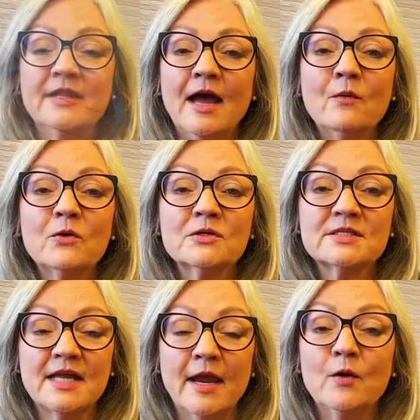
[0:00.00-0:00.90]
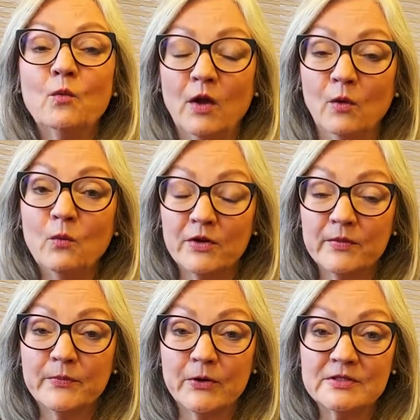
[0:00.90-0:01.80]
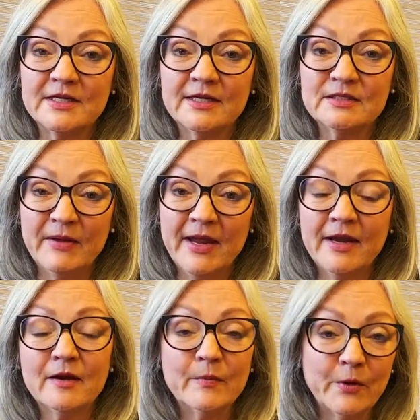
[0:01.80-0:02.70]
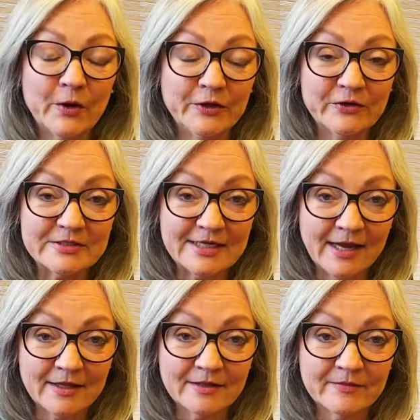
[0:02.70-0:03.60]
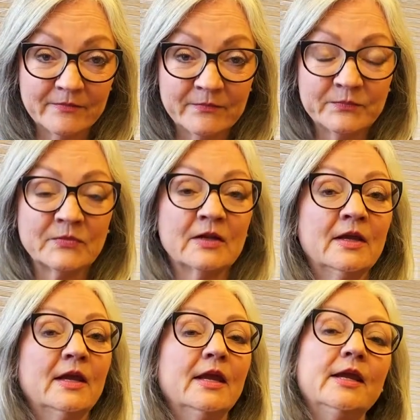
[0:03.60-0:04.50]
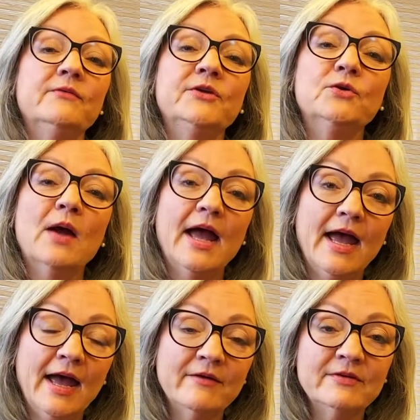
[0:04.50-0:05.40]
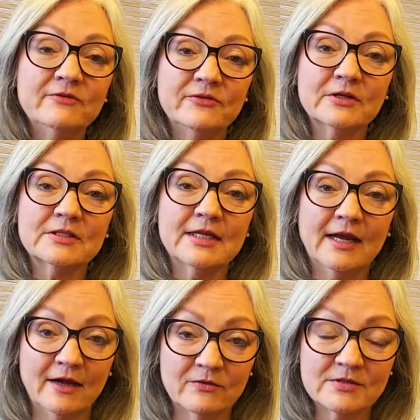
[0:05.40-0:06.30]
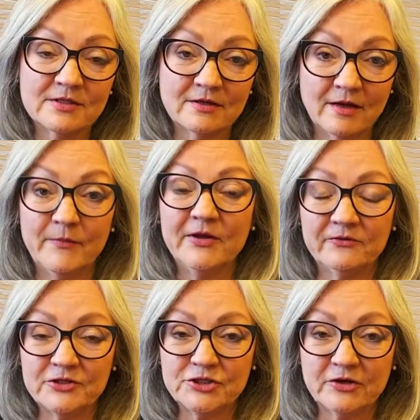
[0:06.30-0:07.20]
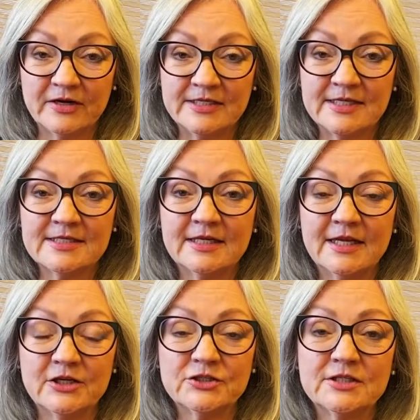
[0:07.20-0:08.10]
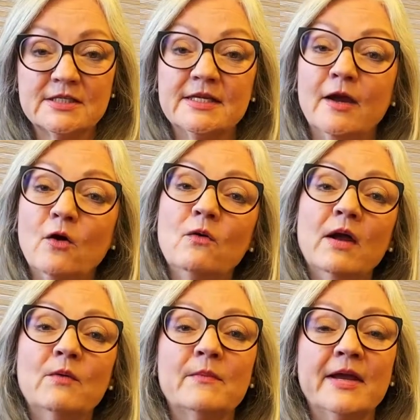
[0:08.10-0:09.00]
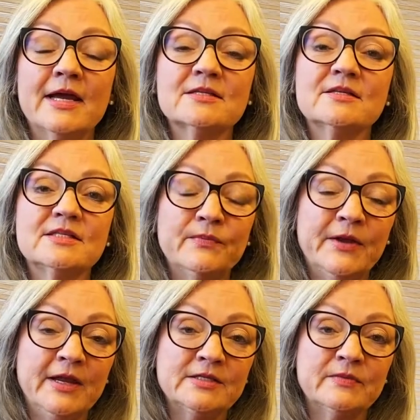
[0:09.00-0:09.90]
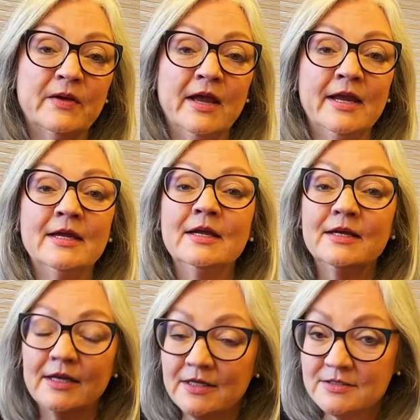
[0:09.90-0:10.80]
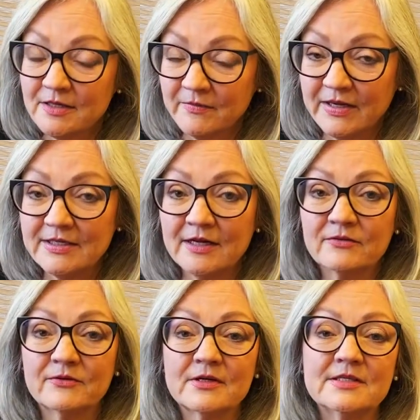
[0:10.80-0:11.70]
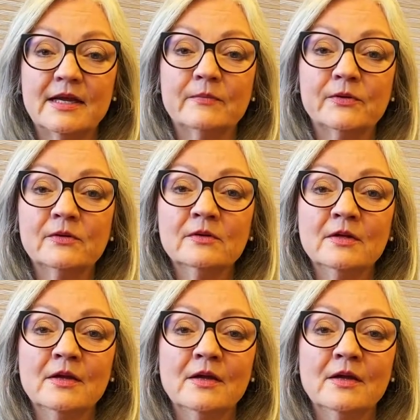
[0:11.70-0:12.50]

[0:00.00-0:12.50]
that will say, well, where the proceeds pay upon your death. If you haven't filled it out, a beneficiary designation to say, oh, I want my assets to pay to my kids on my death, for example,